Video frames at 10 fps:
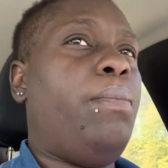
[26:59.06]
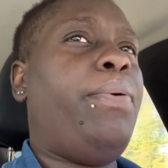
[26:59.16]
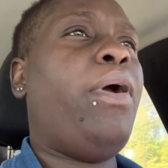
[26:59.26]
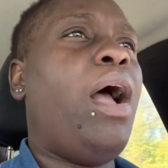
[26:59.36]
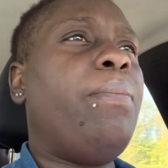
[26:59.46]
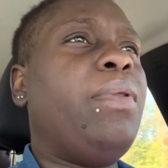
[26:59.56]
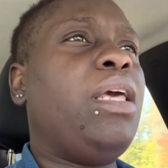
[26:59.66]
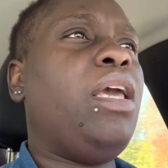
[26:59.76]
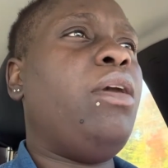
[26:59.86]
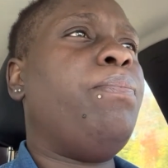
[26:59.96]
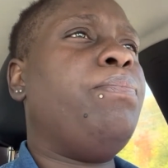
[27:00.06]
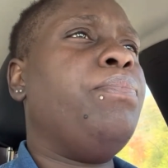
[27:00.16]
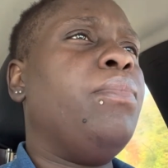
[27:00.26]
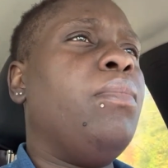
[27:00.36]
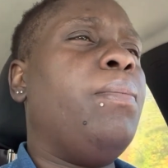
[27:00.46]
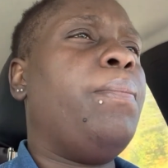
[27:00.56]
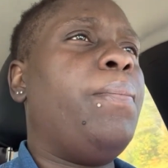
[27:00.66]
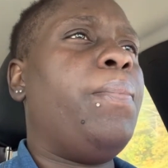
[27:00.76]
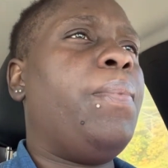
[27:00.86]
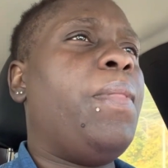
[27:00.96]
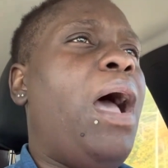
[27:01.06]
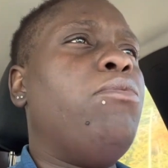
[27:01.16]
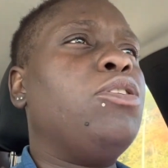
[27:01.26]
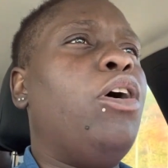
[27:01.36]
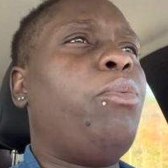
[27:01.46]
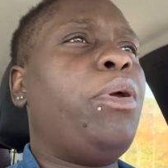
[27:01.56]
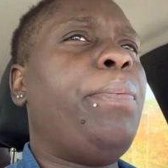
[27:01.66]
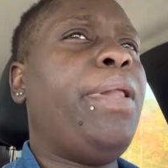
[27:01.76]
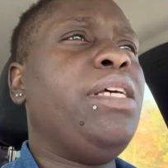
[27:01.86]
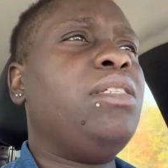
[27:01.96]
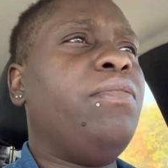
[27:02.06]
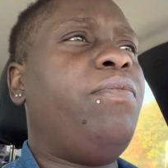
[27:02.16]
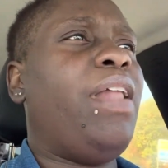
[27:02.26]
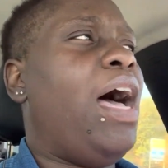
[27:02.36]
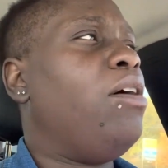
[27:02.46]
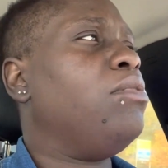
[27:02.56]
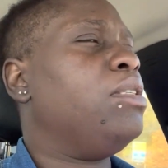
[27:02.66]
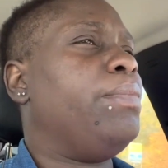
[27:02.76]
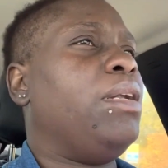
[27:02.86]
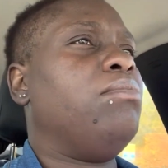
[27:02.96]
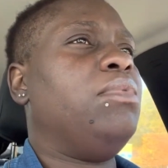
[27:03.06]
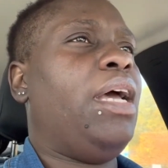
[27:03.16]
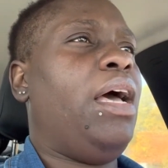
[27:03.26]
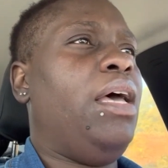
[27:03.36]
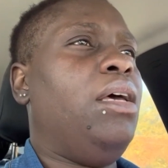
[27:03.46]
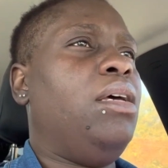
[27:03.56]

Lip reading: probably I was gonna replace the flowers, but I'm not.